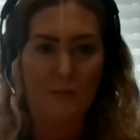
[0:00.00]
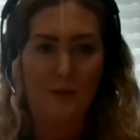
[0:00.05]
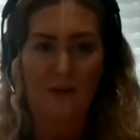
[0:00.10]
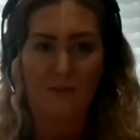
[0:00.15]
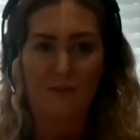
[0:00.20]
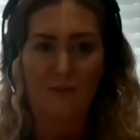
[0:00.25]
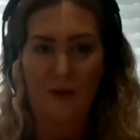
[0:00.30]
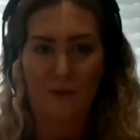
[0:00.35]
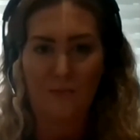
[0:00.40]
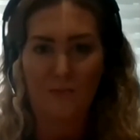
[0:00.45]

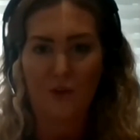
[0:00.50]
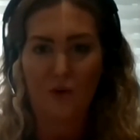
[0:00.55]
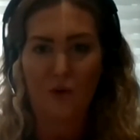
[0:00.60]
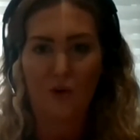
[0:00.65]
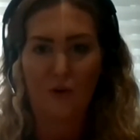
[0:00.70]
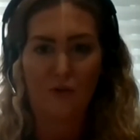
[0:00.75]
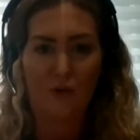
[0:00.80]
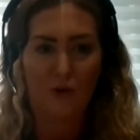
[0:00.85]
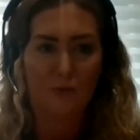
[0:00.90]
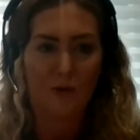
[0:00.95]
big firms that
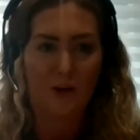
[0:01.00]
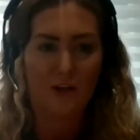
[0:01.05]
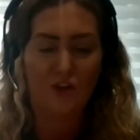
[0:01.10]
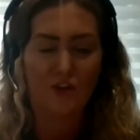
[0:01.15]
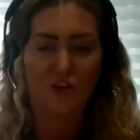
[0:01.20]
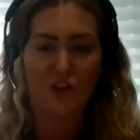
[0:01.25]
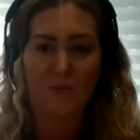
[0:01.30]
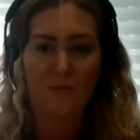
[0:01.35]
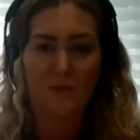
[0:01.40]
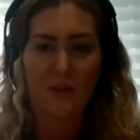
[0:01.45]
offer
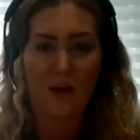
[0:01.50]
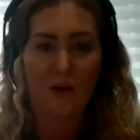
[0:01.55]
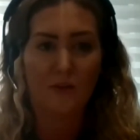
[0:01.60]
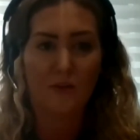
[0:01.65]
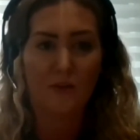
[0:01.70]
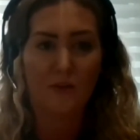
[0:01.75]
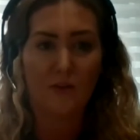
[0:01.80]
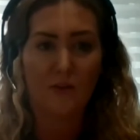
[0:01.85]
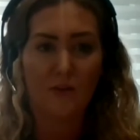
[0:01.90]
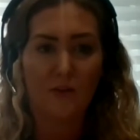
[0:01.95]
apprenticeships out there,